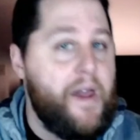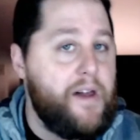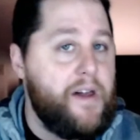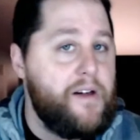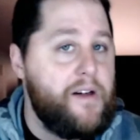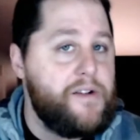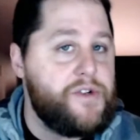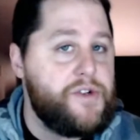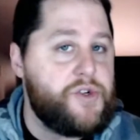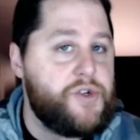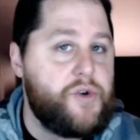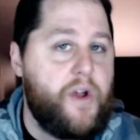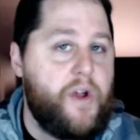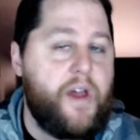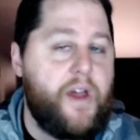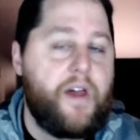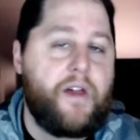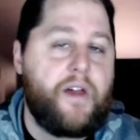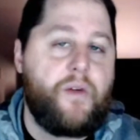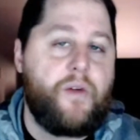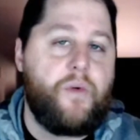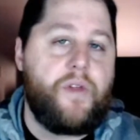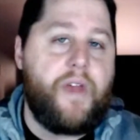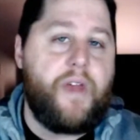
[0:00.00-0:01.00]
on track
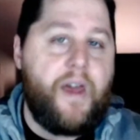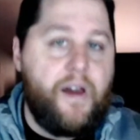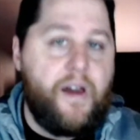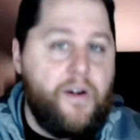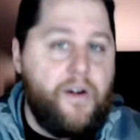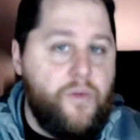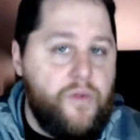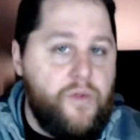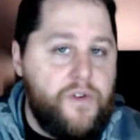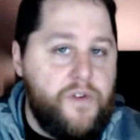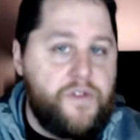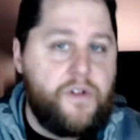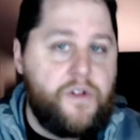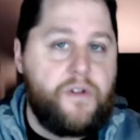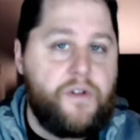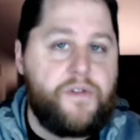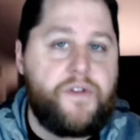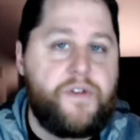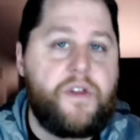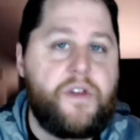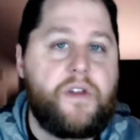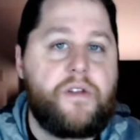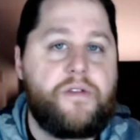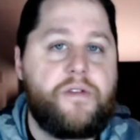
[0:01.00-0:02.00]
without
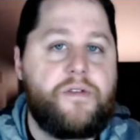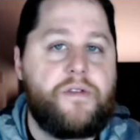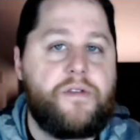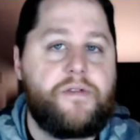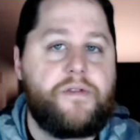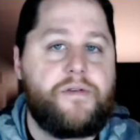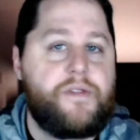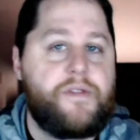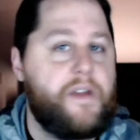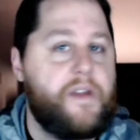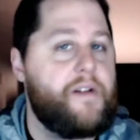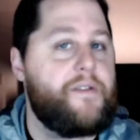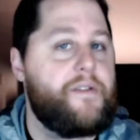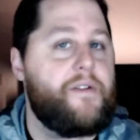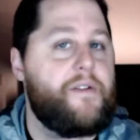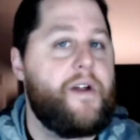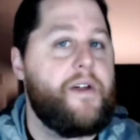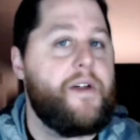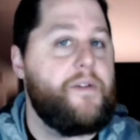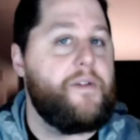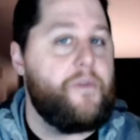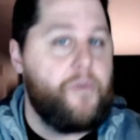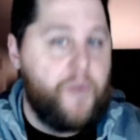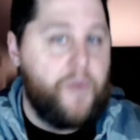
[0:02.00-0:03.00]
resulting to downright
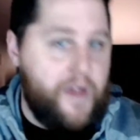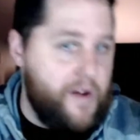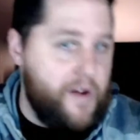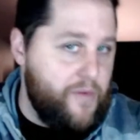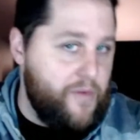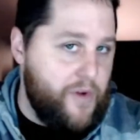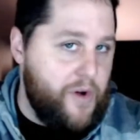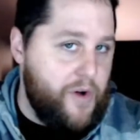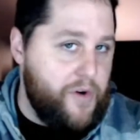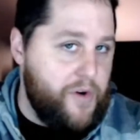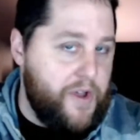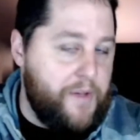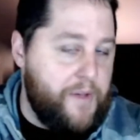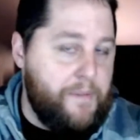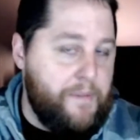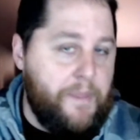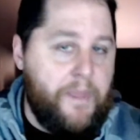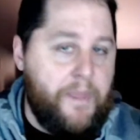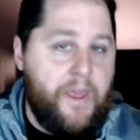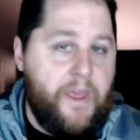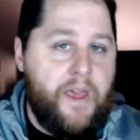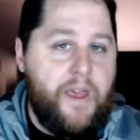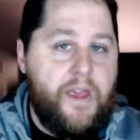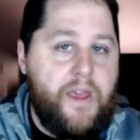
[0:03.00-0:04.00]
railroading.
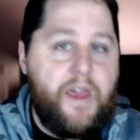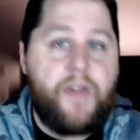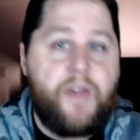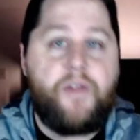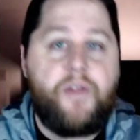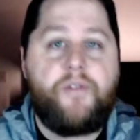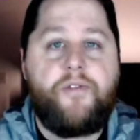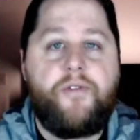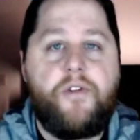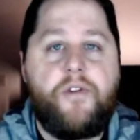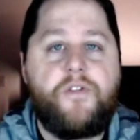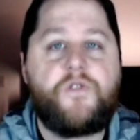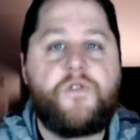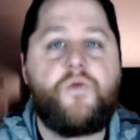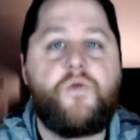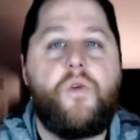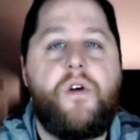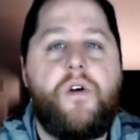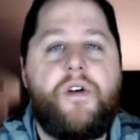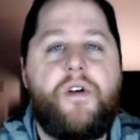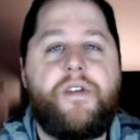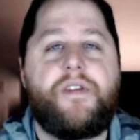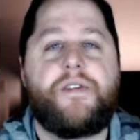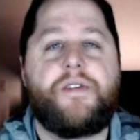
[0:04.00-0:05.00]
And the first
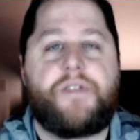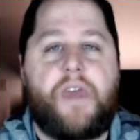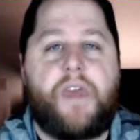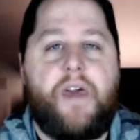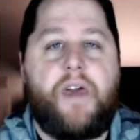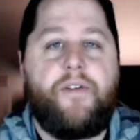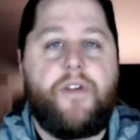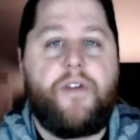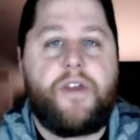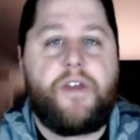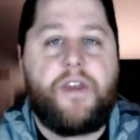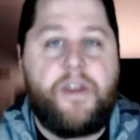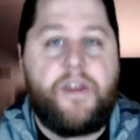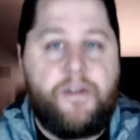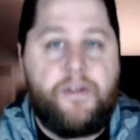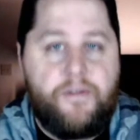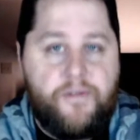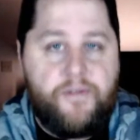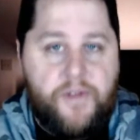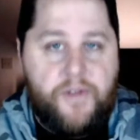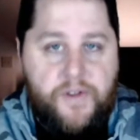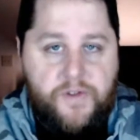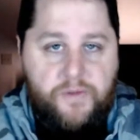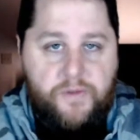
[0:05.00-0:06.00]
one is having
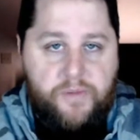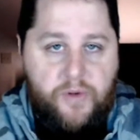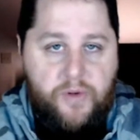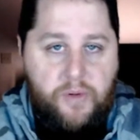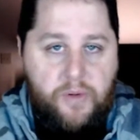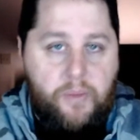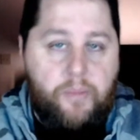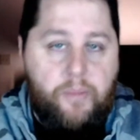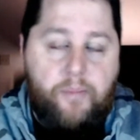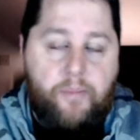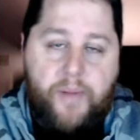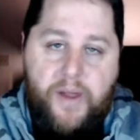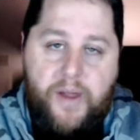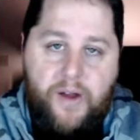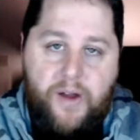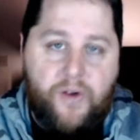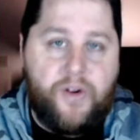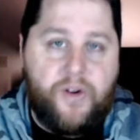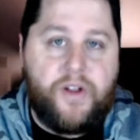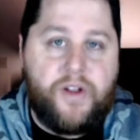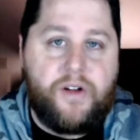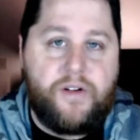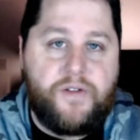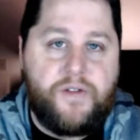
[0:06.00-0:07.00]
invisible
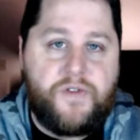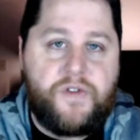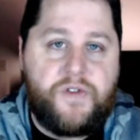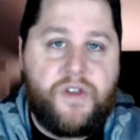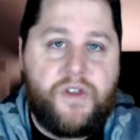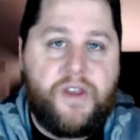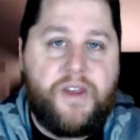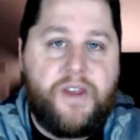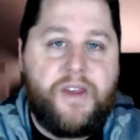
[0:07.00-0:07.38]
barriers.